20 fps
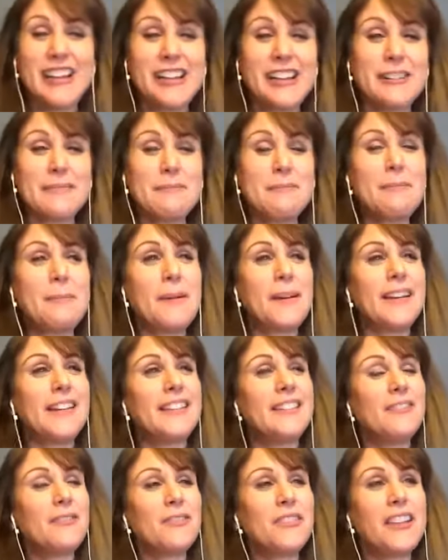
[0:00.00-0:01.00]
But
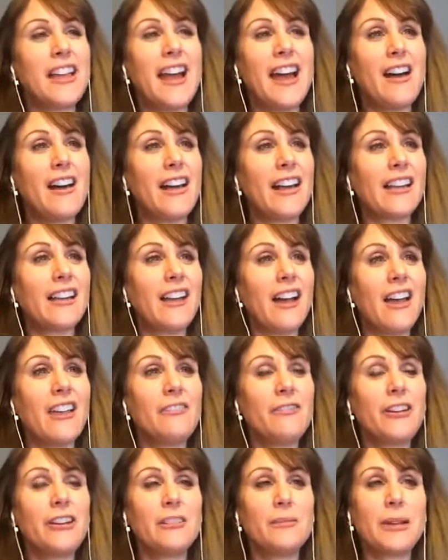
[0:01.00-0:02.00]
yeah, a guy
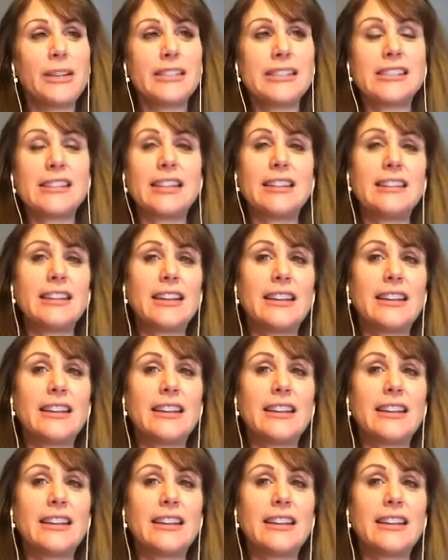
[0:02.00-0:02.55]
friend of mine said